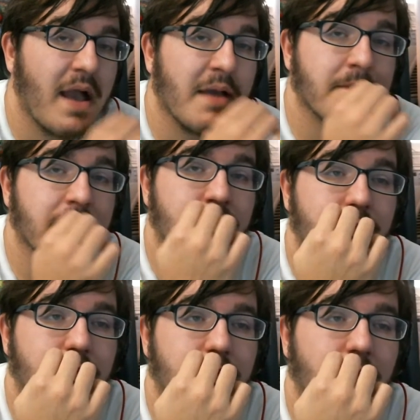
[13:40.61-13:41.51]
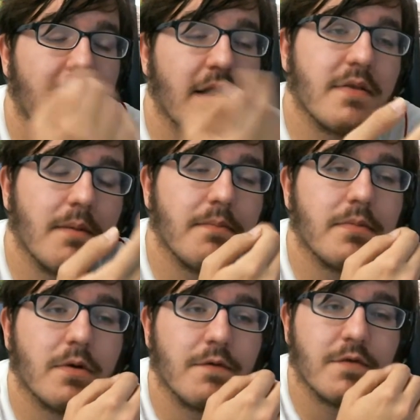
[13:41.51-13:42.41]
I guess I'm
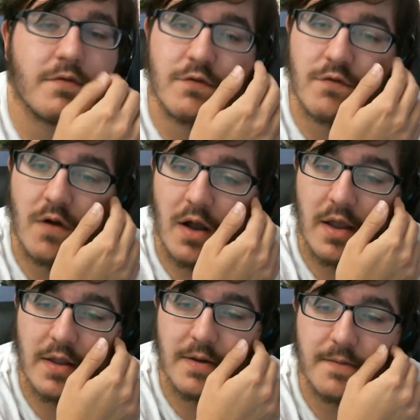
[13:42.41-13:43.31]
nervous to try.